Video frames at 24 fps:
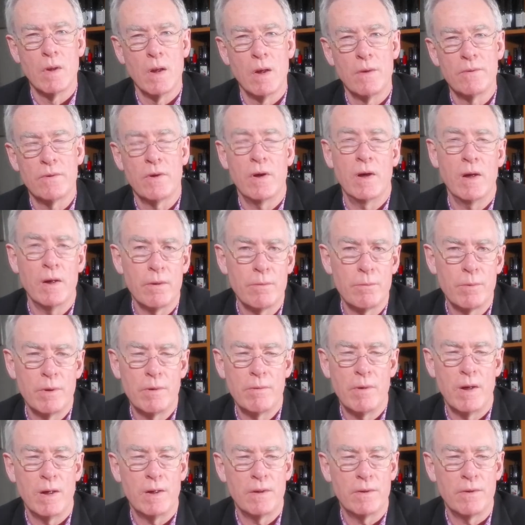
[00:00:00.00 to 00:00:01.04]
So how did we
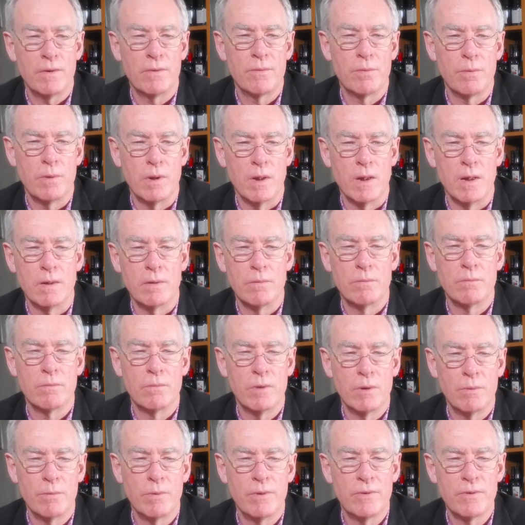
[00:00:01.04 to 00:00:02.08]
rate this wine?
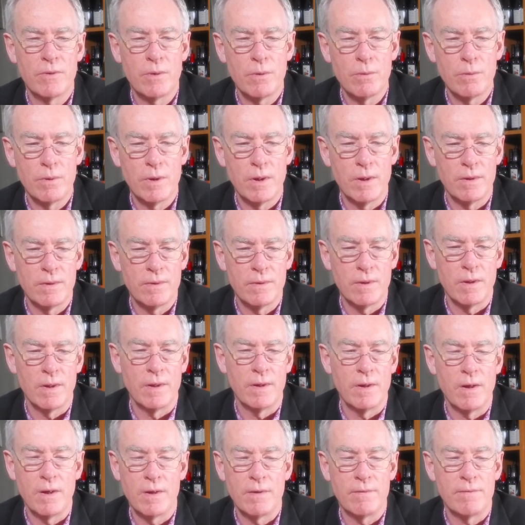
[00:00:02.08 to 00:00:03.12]
Well, we scored it
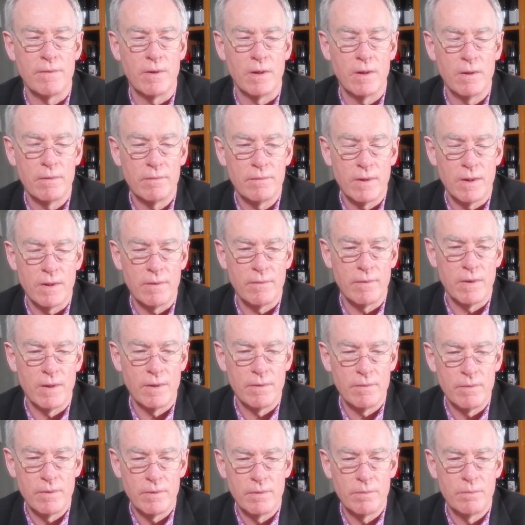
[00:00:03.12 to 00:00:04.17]
95 out of
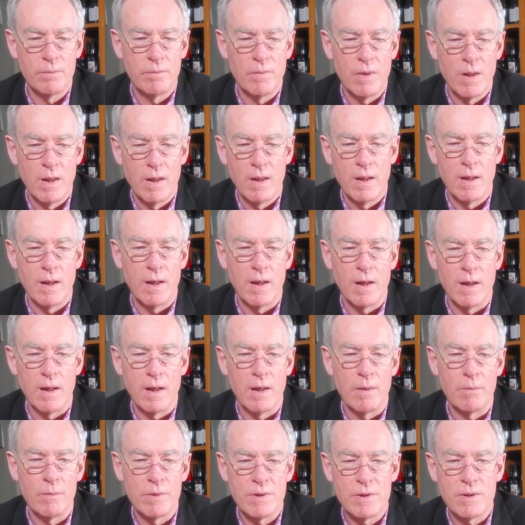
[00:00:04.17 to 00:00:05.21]

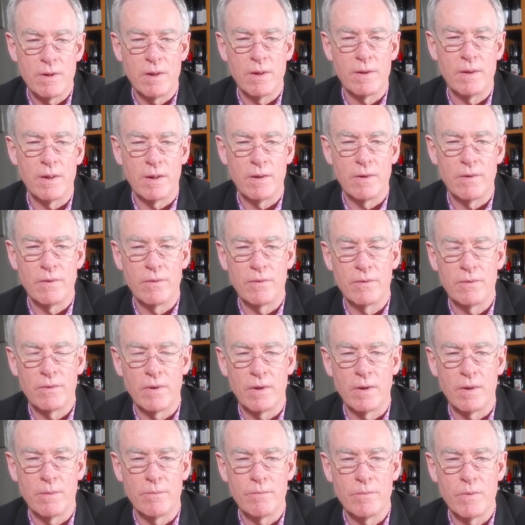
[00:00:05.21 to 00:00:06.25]
100, which I think is,
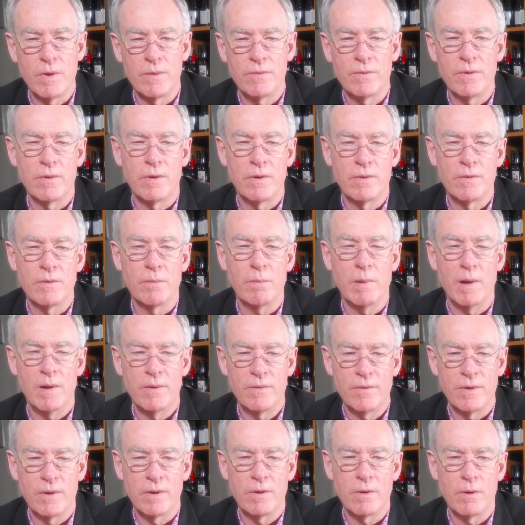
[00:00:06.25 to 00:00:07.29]
it's a
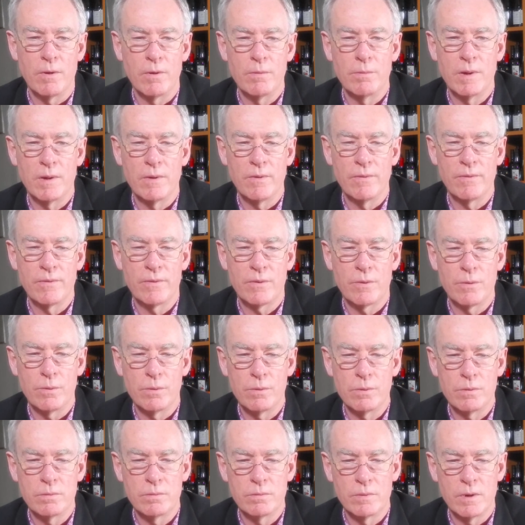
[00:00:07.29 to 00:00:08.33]
basic gold medal
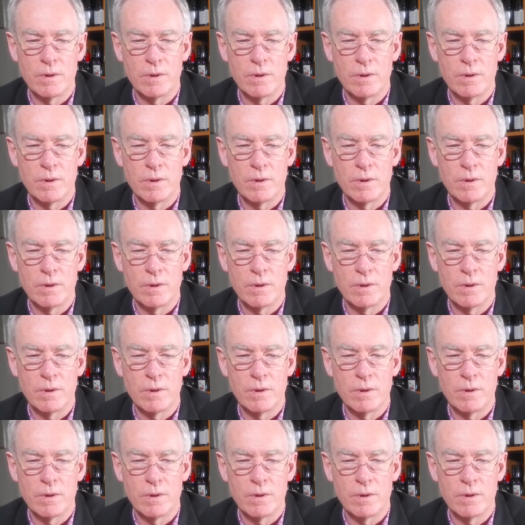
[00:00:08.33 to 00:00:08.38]
score.